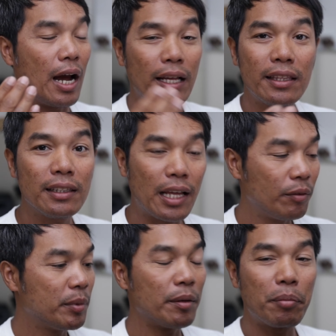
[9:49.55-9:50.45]
I think that
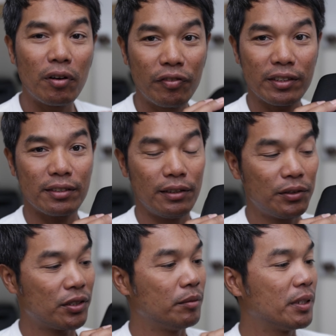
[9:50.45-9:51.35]
would be a perfect
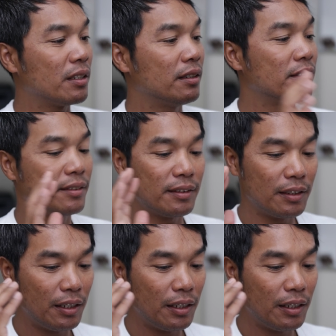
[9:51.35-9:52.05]
solution, because